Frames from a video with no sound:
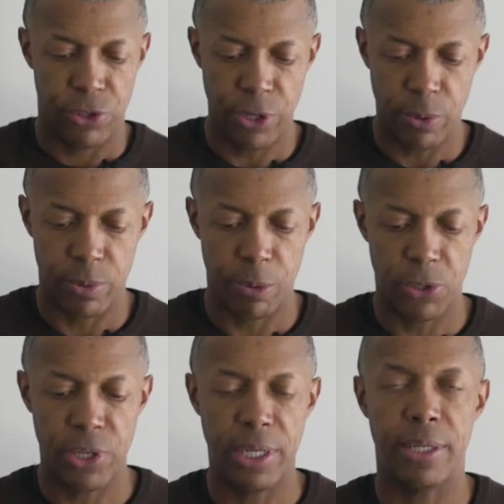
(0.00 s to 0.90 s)
So the
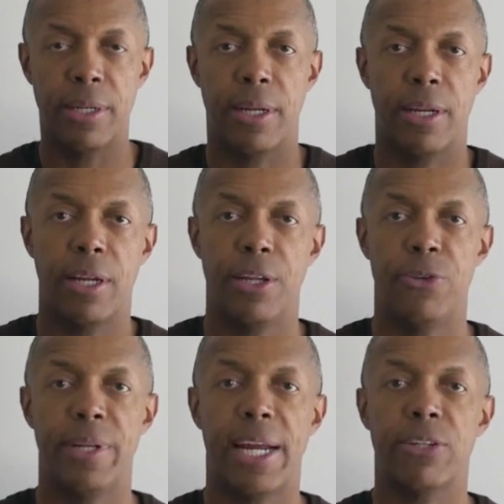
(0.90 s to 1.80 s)
machine,
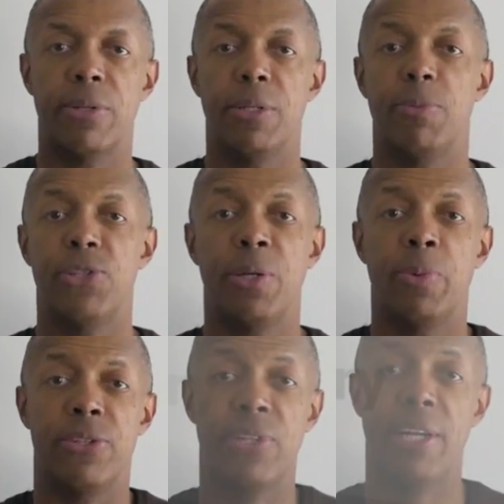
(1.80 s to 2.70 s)
you can actually get the machine with a